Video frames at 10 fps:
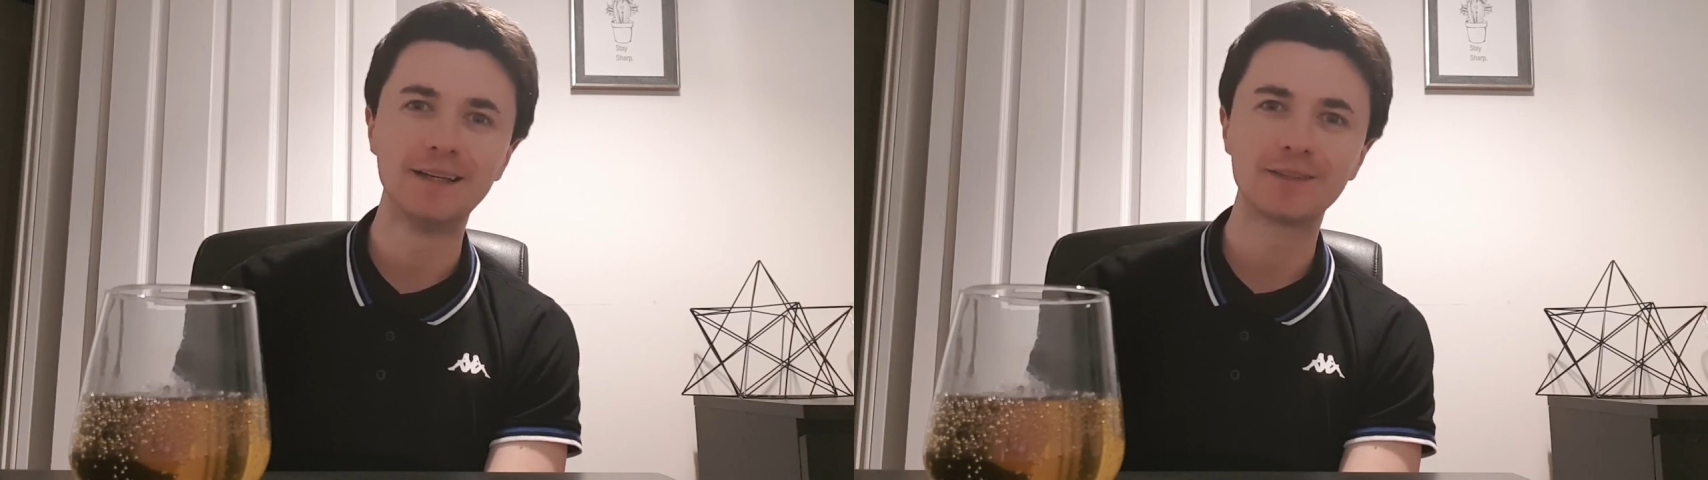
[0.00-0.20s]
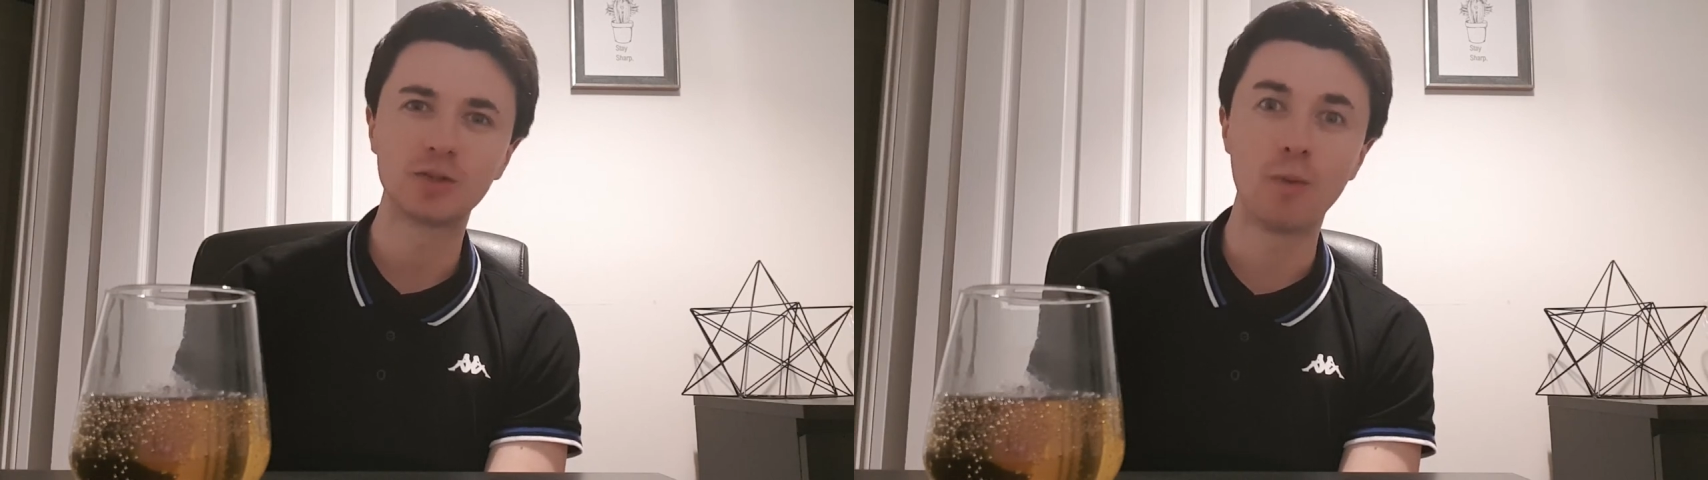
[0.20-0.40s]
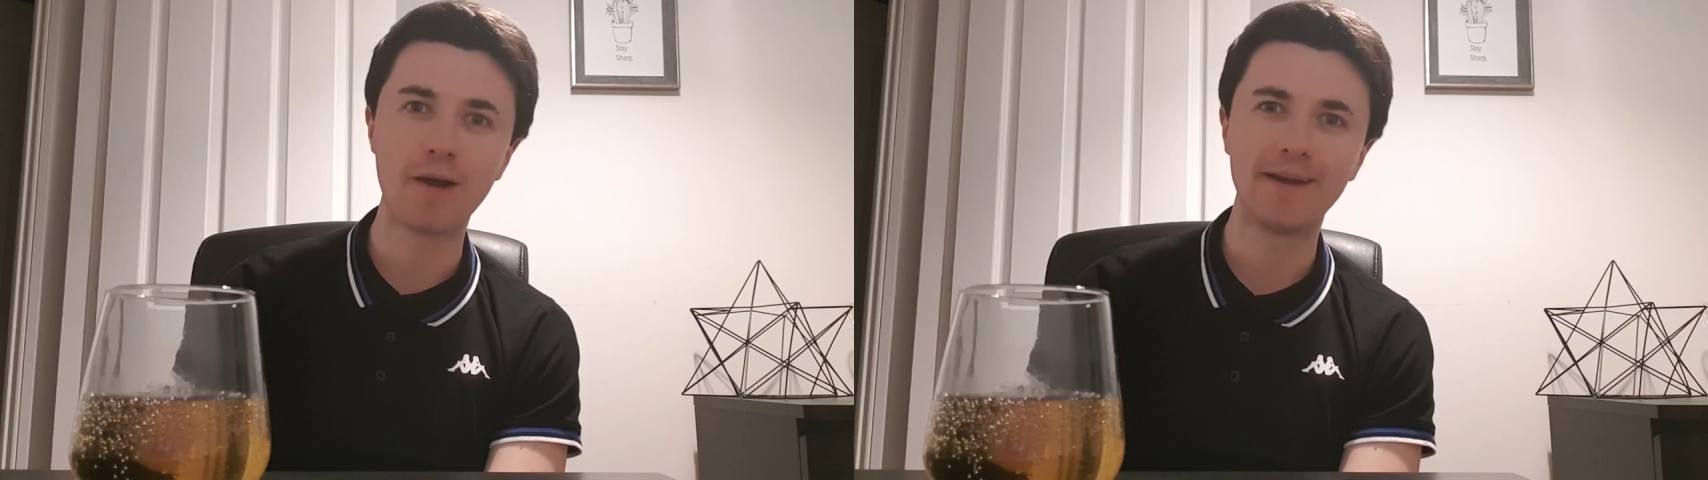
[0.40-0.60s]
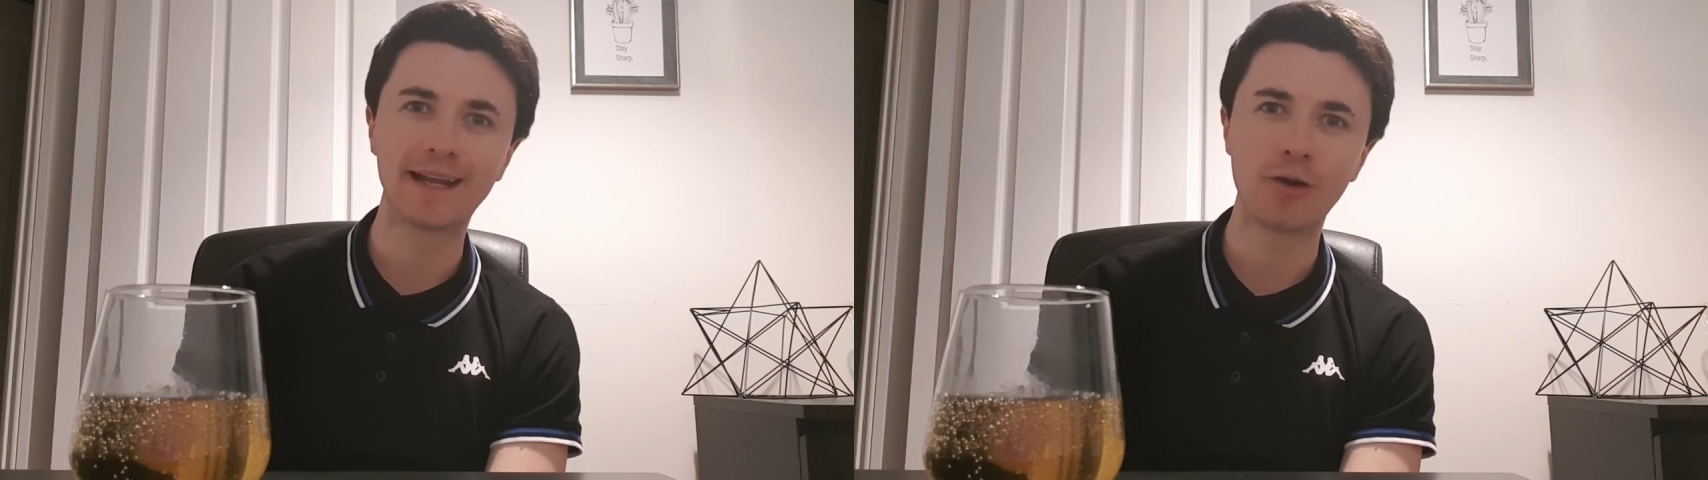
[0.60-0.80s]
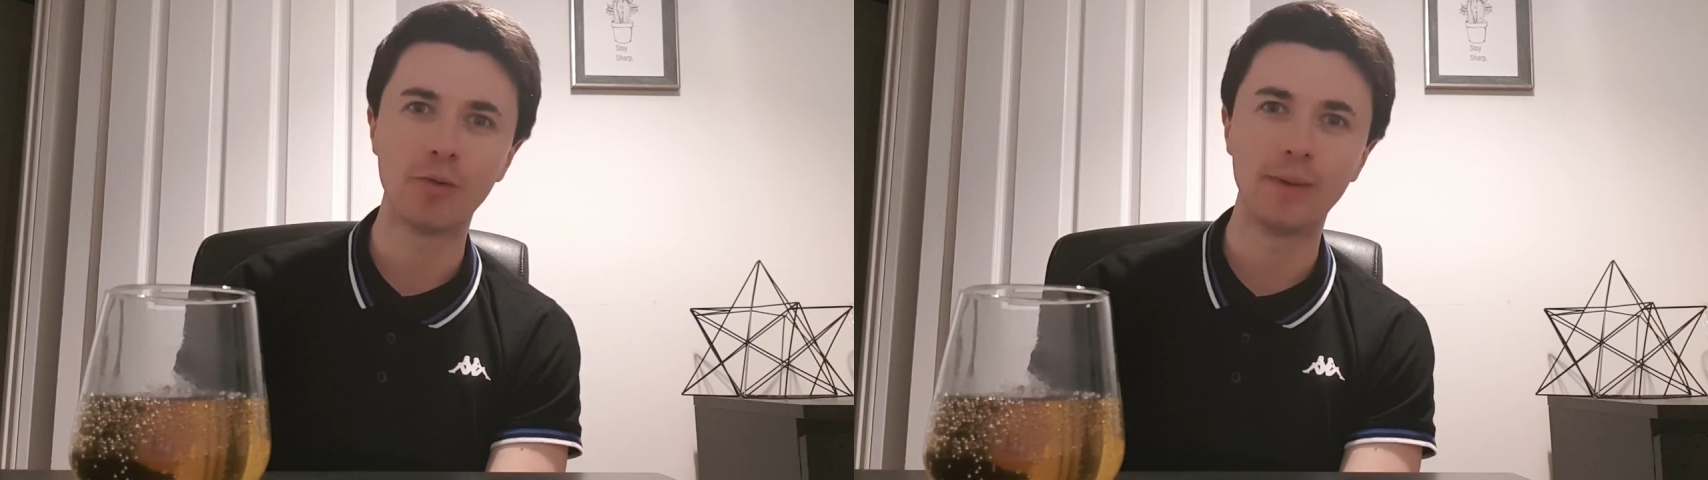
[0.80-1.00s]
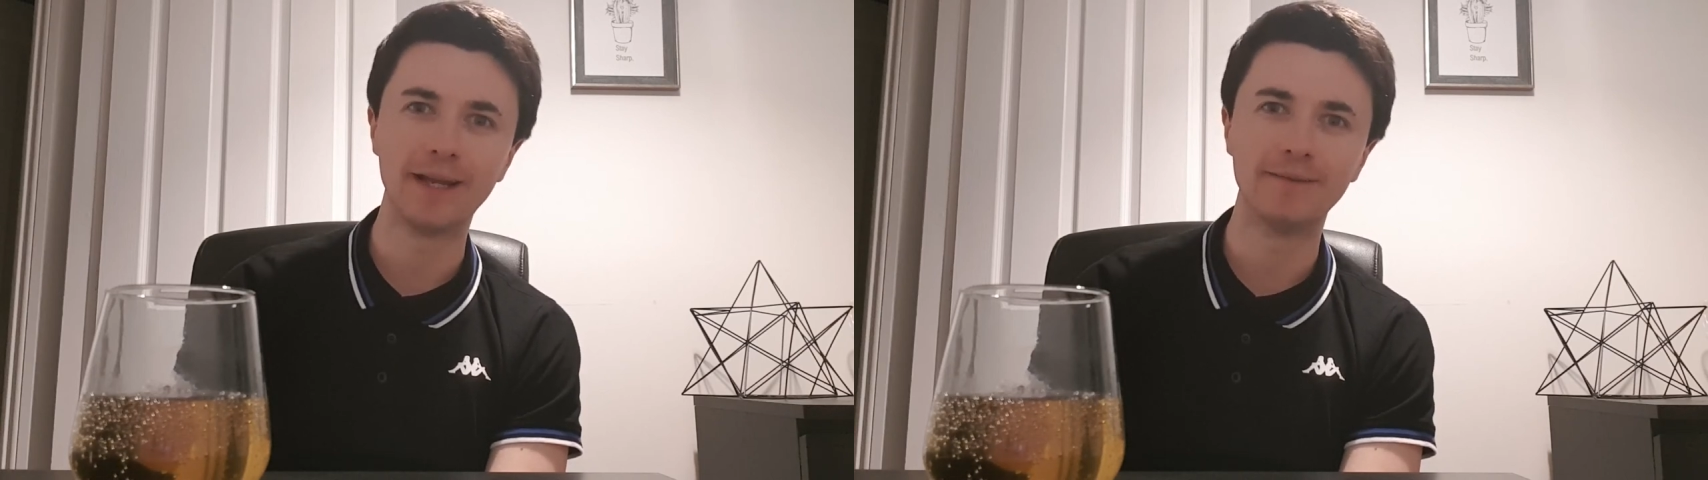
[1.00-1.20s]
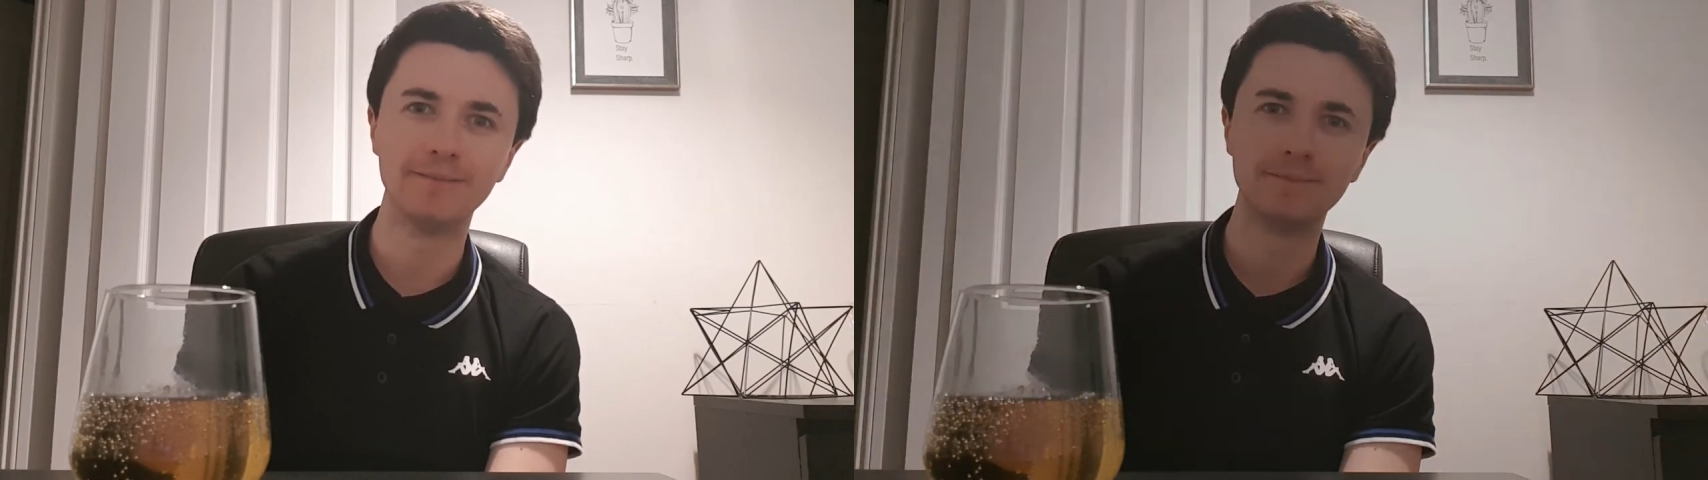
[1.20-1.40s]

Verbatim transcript: somewhere in the Caribbean.